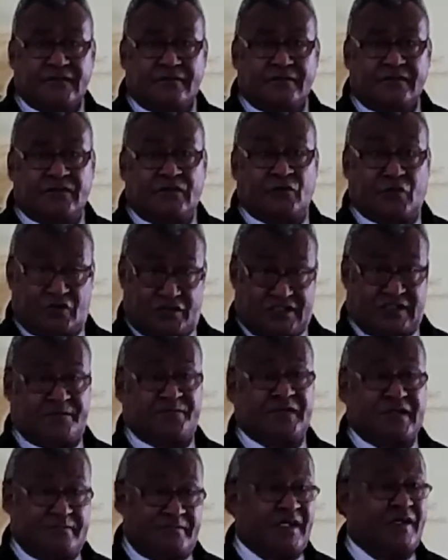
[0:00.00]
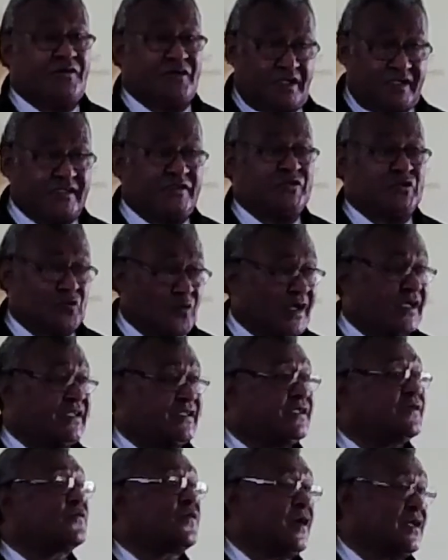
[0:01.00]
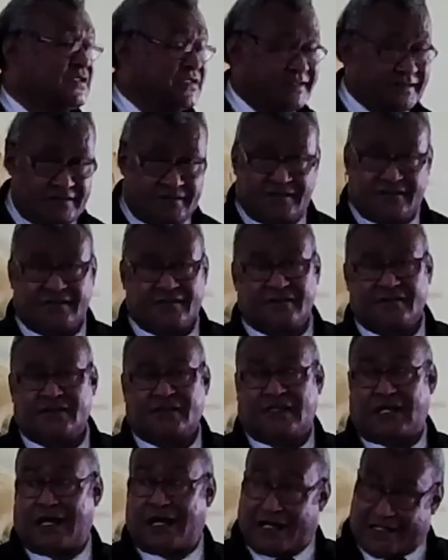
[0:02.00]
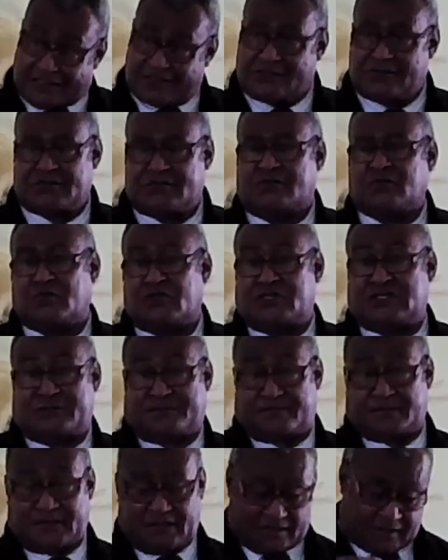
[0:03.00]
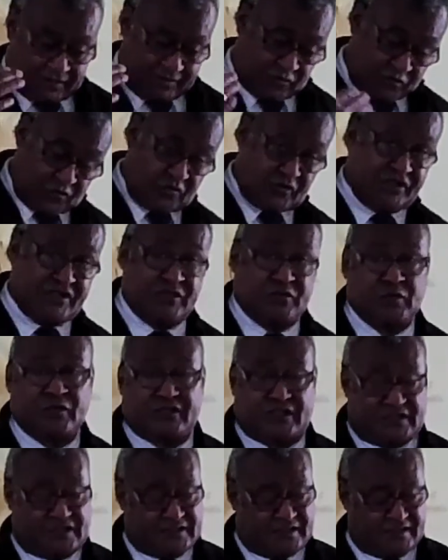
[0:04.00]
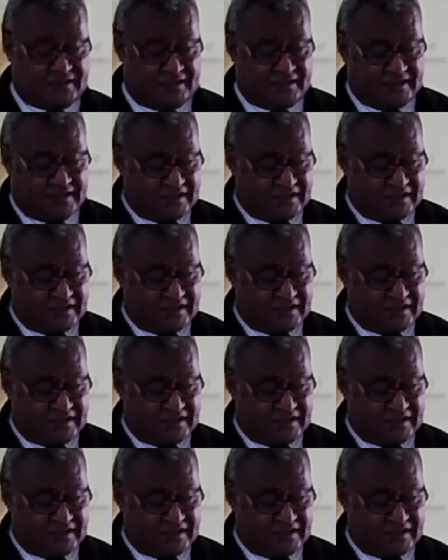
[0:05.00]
You worship him according to what he wants us to worship, through his words.